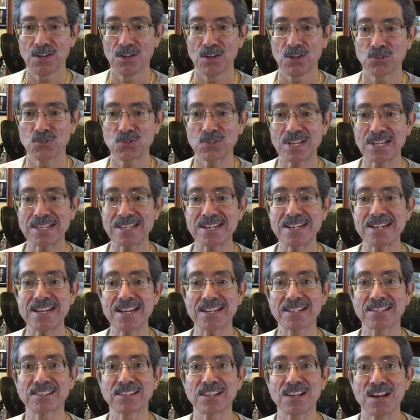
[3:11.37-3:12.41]
so that the
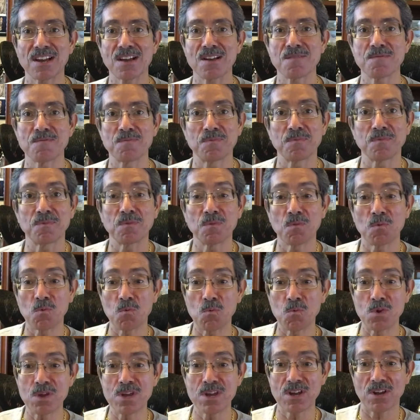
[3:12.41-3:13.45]
next time
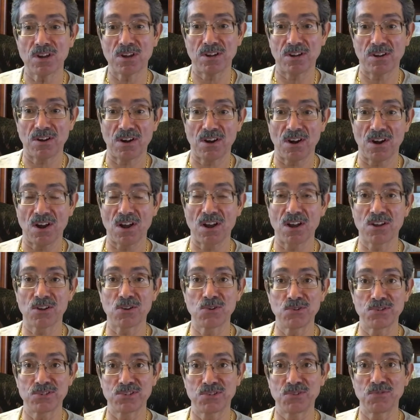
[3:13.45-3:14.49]
we are
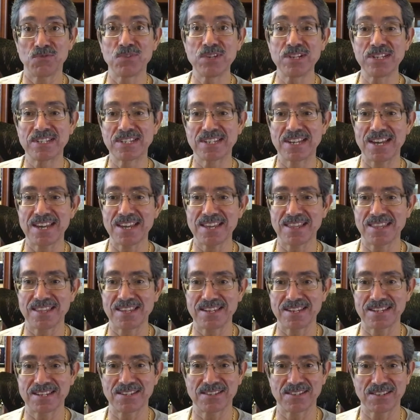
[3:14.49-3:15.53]
going to retake the
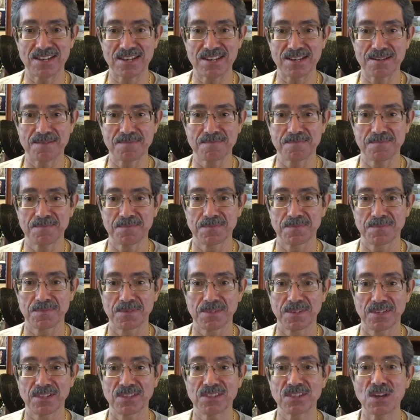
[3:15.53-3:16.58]
exam,
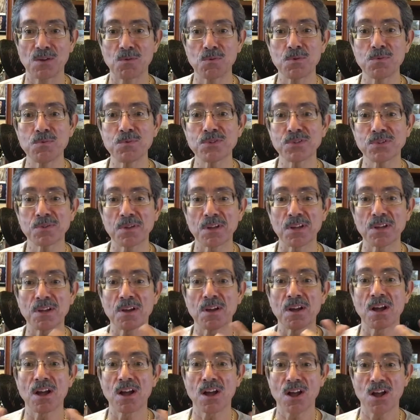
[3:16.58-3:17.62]
that we
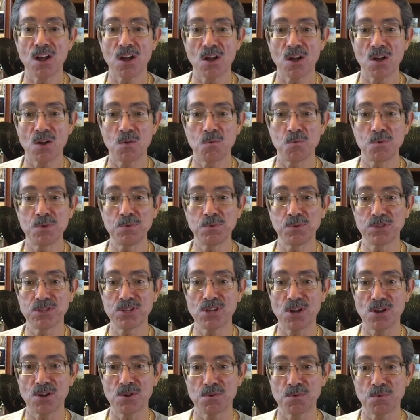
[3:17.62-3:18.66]
will
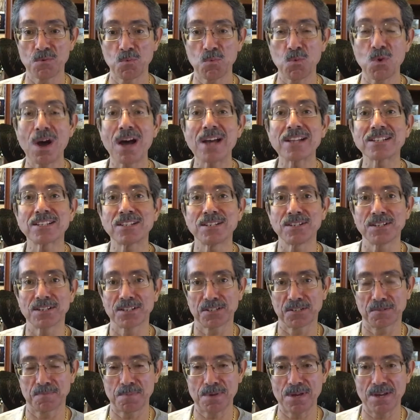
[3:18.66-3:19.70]
know what to
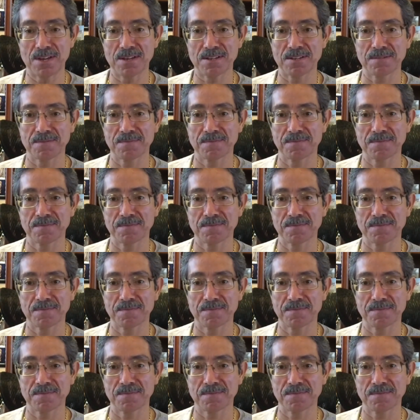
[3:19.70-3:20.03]
expect.